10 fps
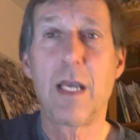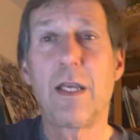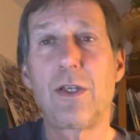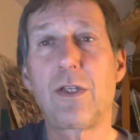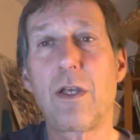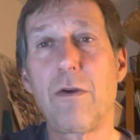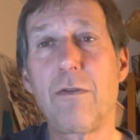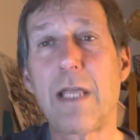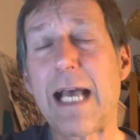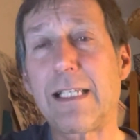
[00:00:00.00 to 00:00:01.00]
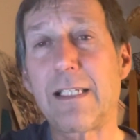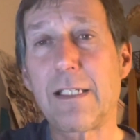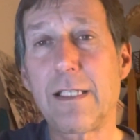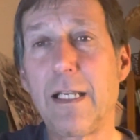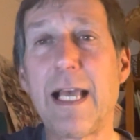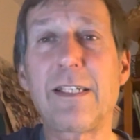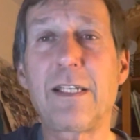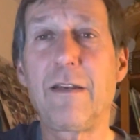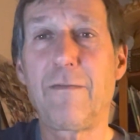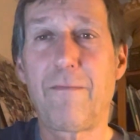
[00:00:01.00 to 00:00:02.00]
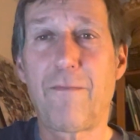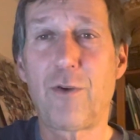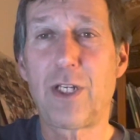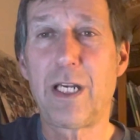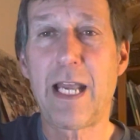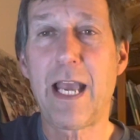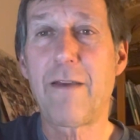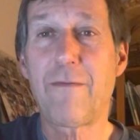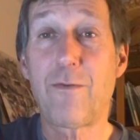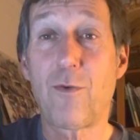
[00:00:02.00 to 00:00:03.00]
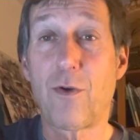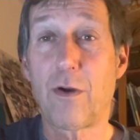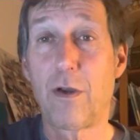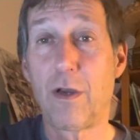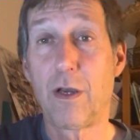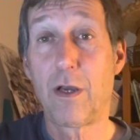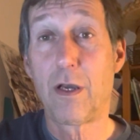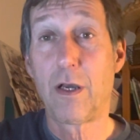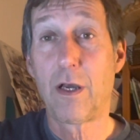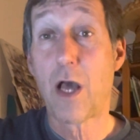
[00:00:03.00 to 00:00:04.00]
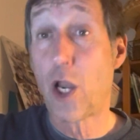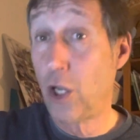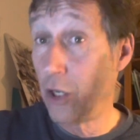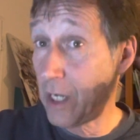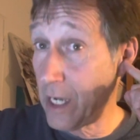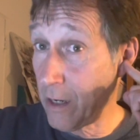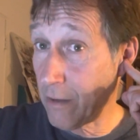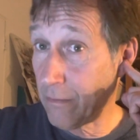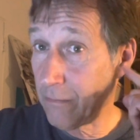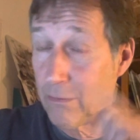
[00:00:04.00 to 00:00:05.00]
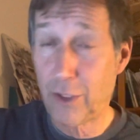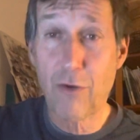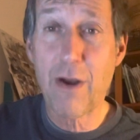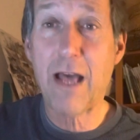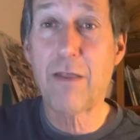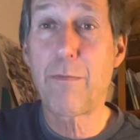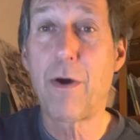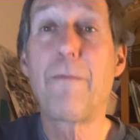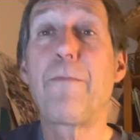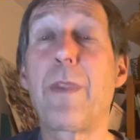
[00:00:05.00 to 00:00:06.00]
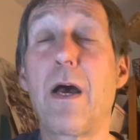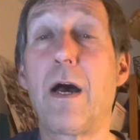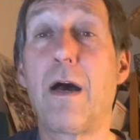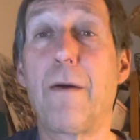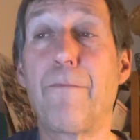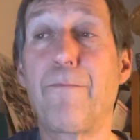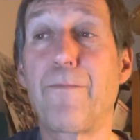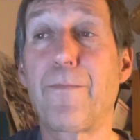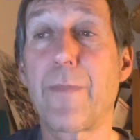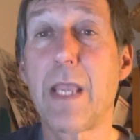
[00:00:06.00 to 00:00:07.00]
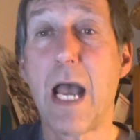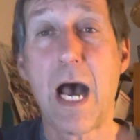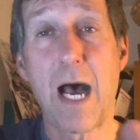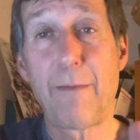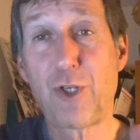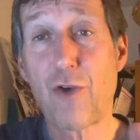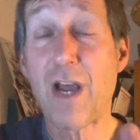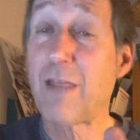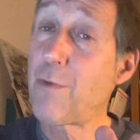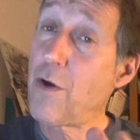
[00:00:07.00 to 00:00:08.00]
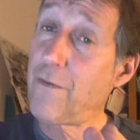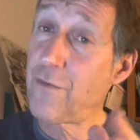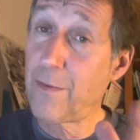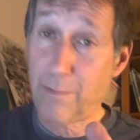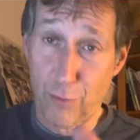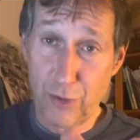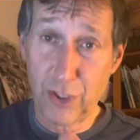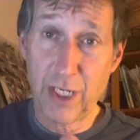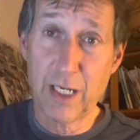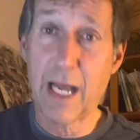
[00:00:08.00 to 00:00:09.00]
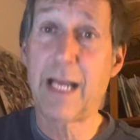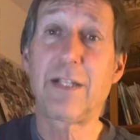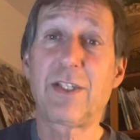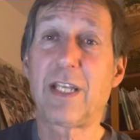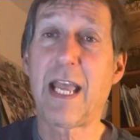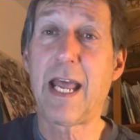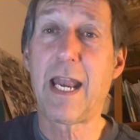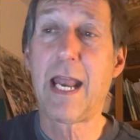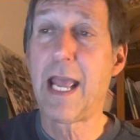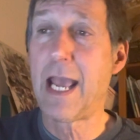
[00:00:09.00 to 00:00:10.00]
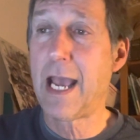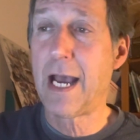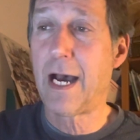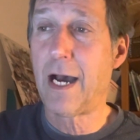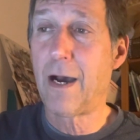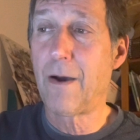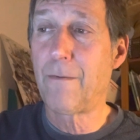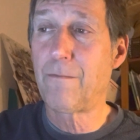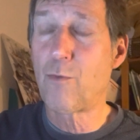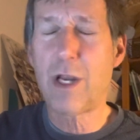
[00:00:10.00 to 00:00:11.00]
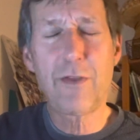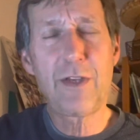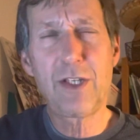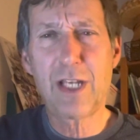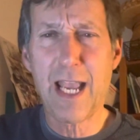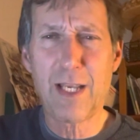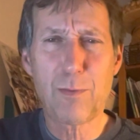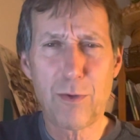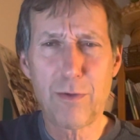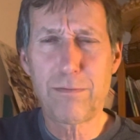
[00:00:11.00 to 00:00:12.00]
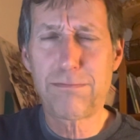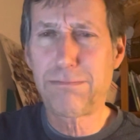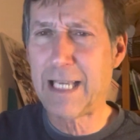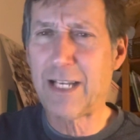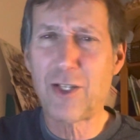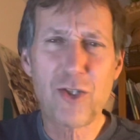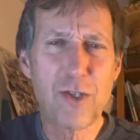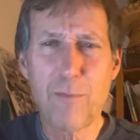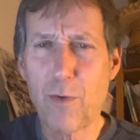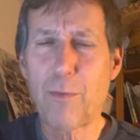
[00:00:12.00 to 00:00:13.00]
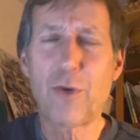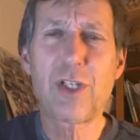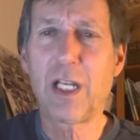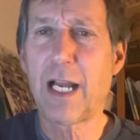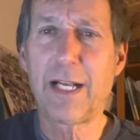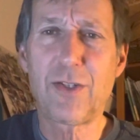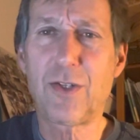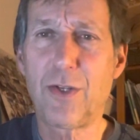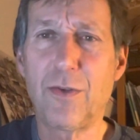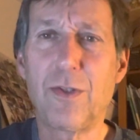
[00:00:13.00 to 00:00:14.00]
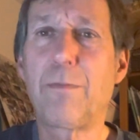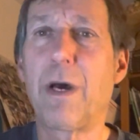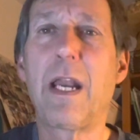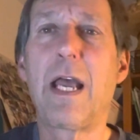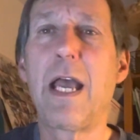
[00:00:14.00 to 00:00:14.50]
So that's the lesson for today for Look Here, Joe Rathbone. I'm Joe Rathbone from the Mercy Alliance, and one of these days we'll get to some more Mercy Alliance tunes, but